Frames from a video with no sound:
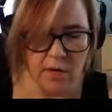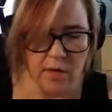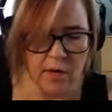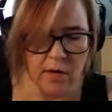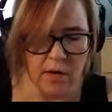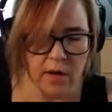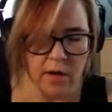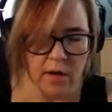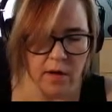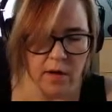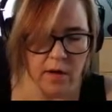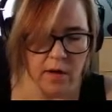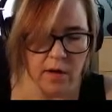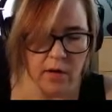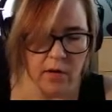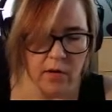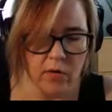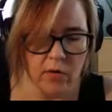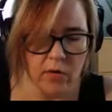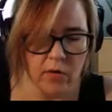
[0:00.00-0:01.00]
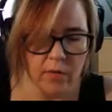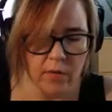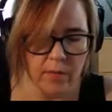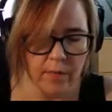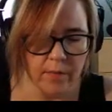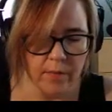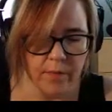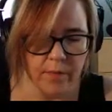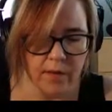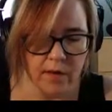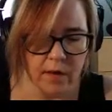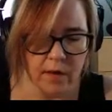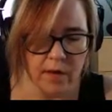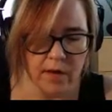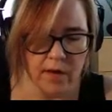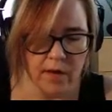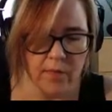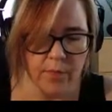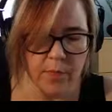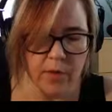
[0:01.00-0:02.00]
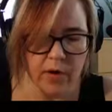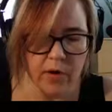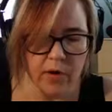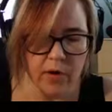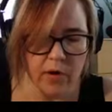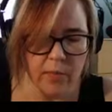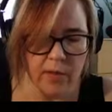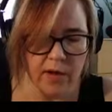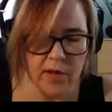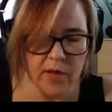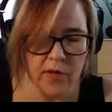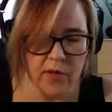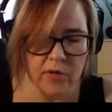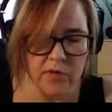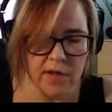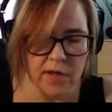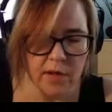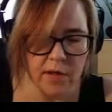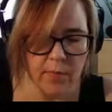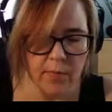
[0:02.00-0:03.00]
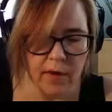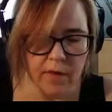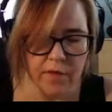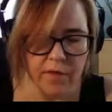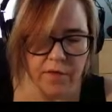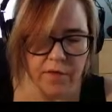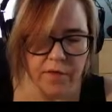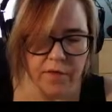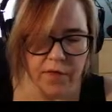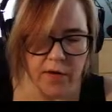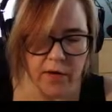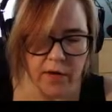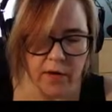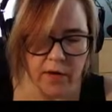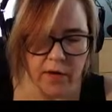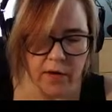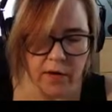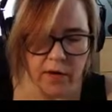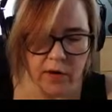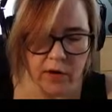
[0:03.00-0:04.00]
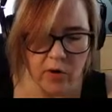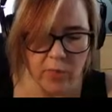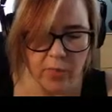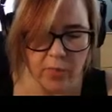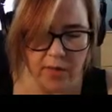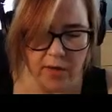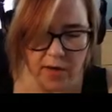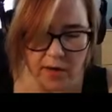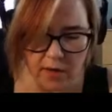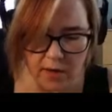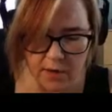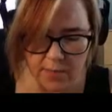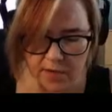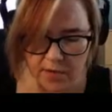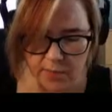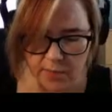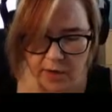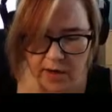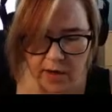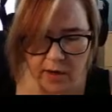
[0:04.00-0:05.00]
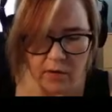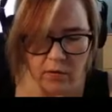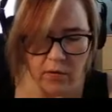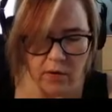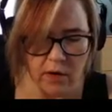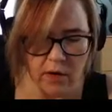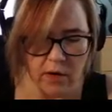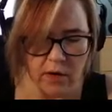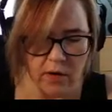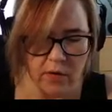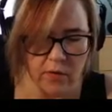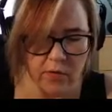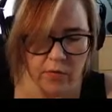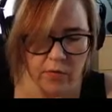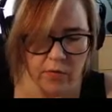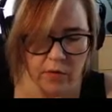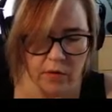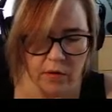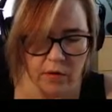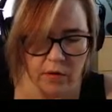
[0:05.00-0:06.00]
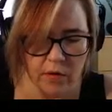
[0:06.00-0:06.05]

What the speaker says: Now, I appear to be losing my funnel. I hope that comes back around.